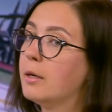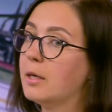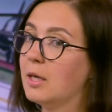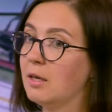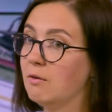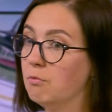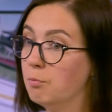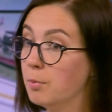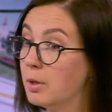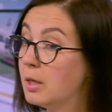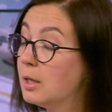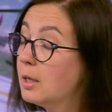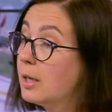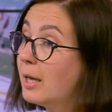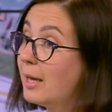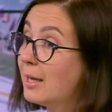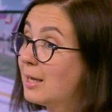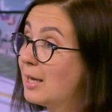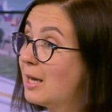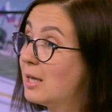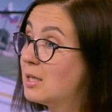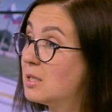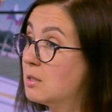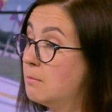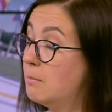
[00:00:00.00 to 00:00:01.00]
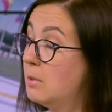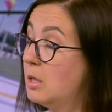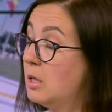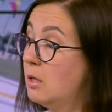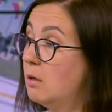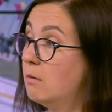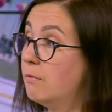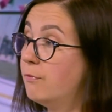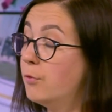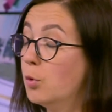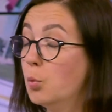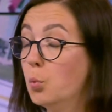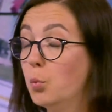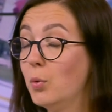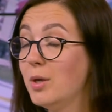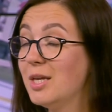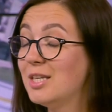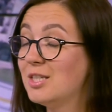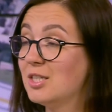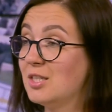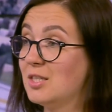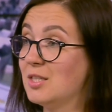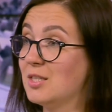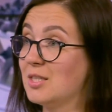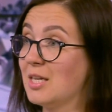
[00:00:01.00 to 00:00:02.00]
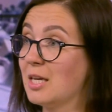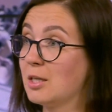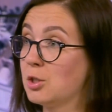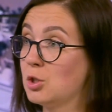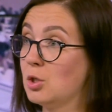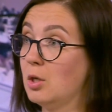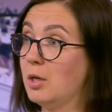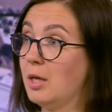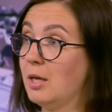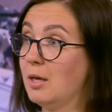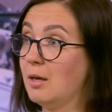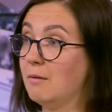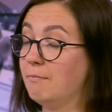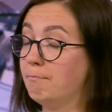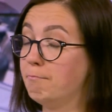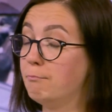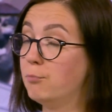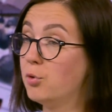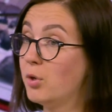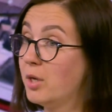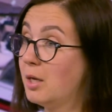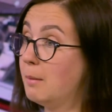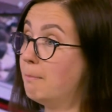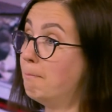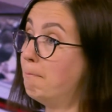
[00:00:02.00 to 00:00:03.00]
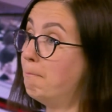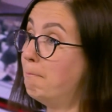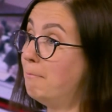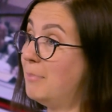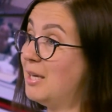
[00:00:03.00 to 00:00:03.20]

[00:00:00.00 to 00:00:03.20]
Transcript: Kyiv-Muhila Academy, for which it is actually a pretty